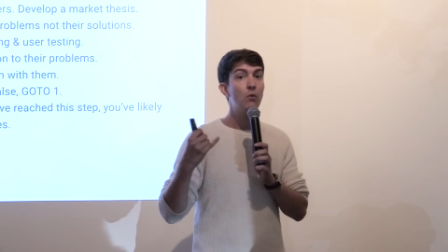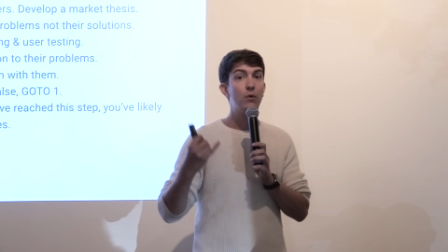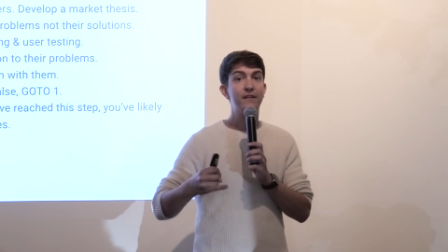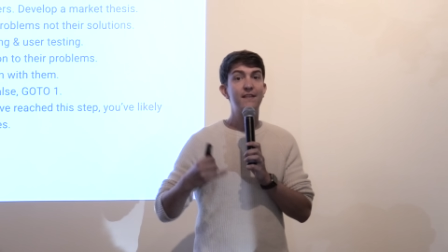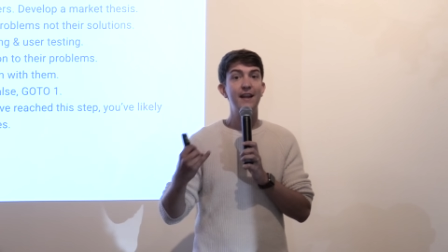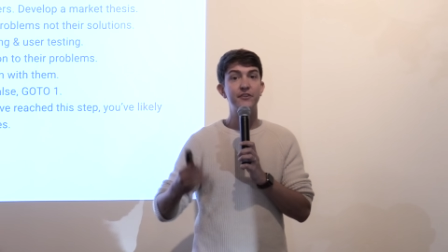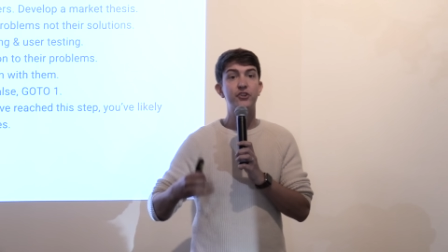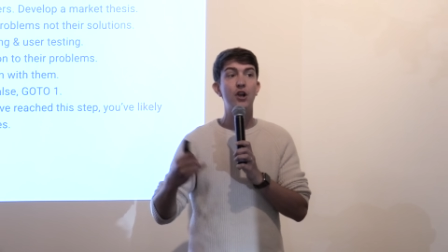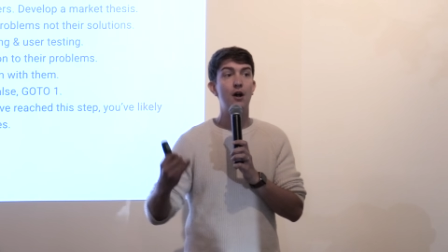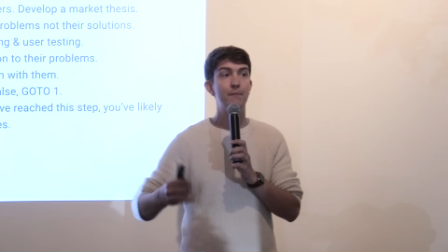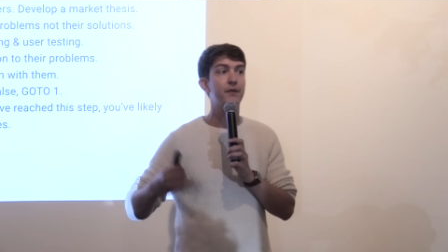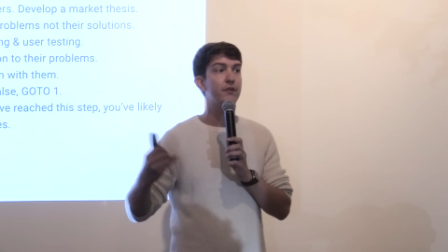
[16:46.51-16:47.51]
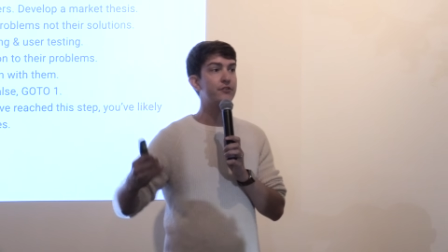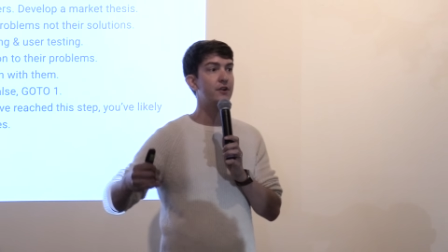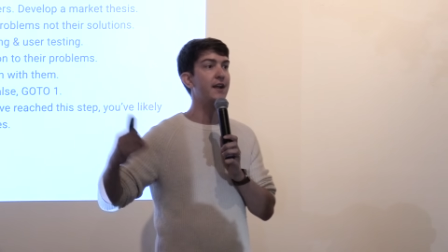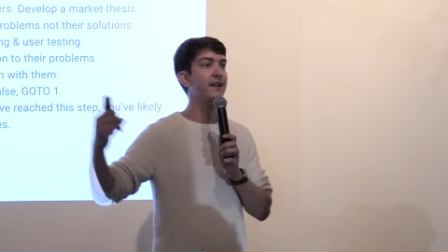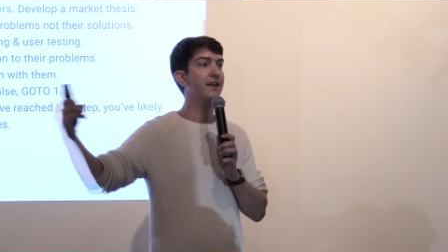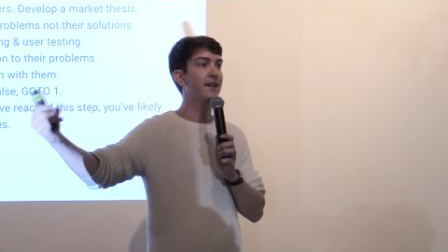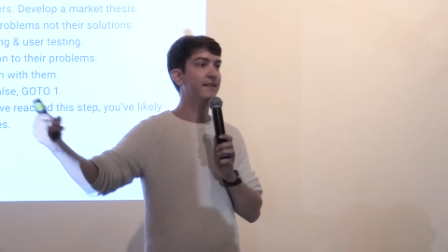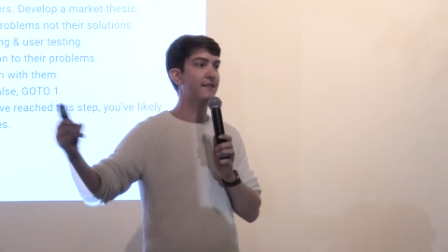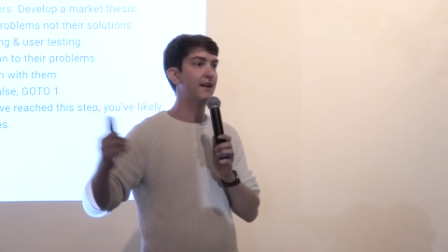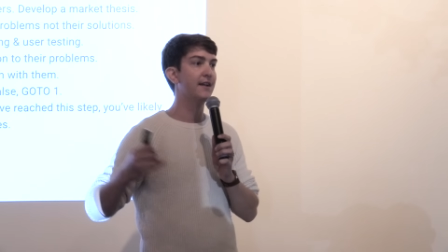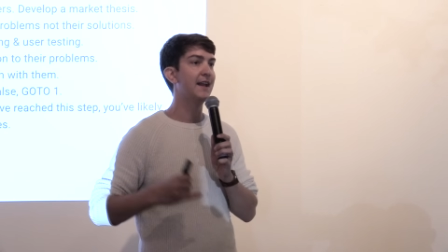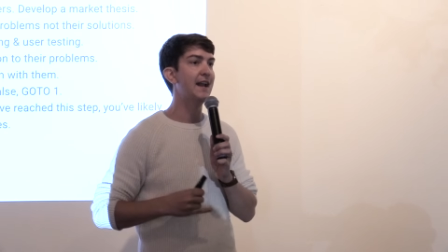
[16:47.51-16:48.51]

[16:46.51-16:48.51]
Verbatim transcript: What's that job they're trying to get done,